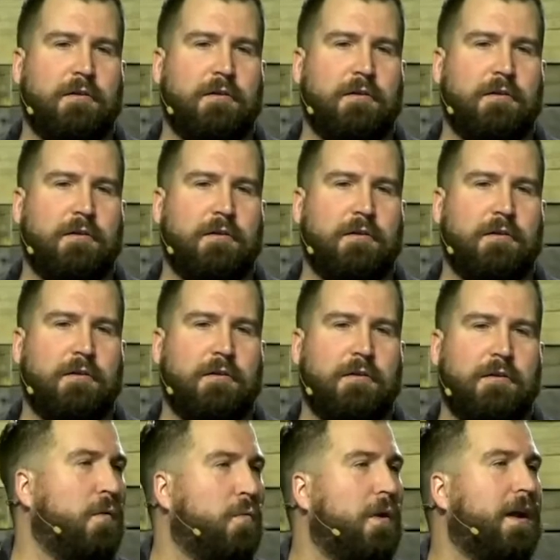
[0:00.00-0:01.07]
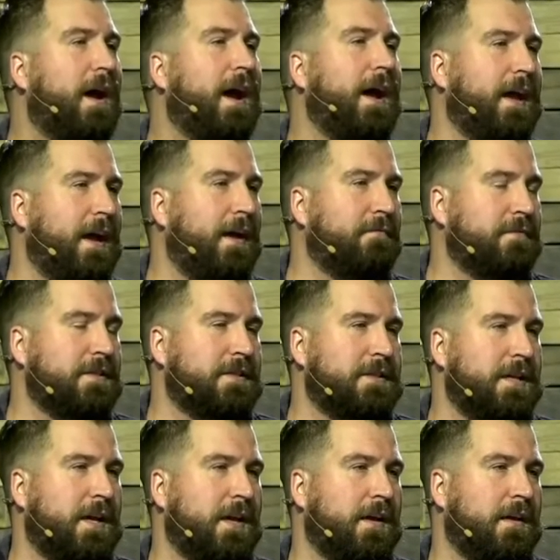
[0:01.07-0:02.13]
me and what I have to
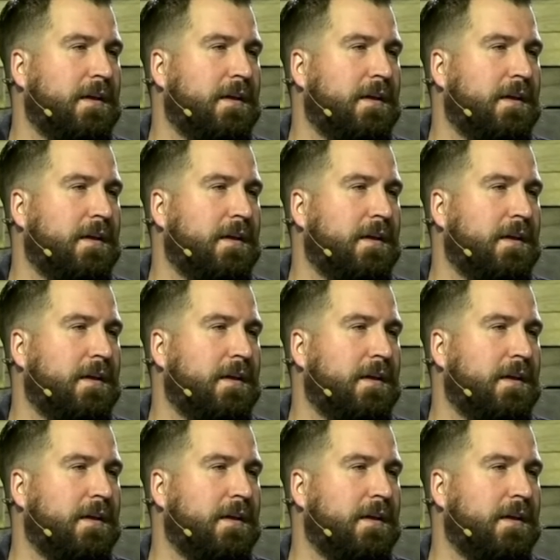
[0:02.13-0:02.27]
say?